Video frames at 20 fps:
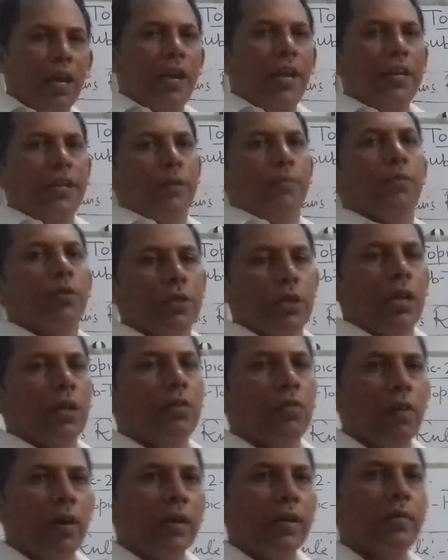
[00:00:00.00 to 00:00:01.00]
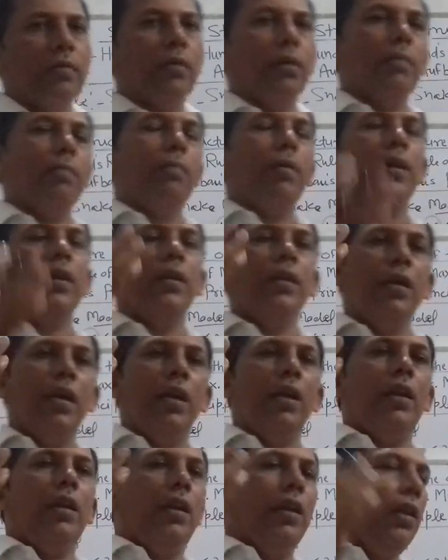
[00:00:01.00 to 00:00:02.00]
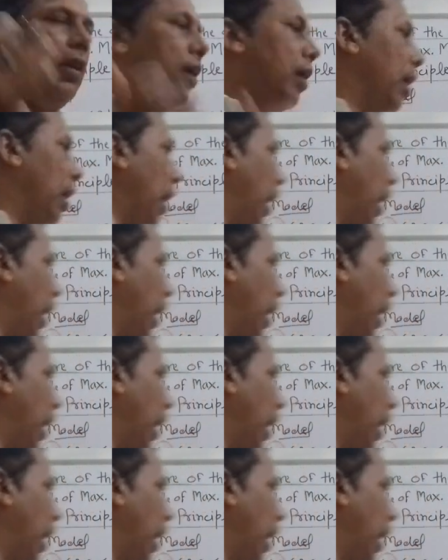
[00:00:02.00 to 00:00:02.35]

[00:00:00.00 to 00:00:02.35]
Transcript: Azimuthal quantum number L,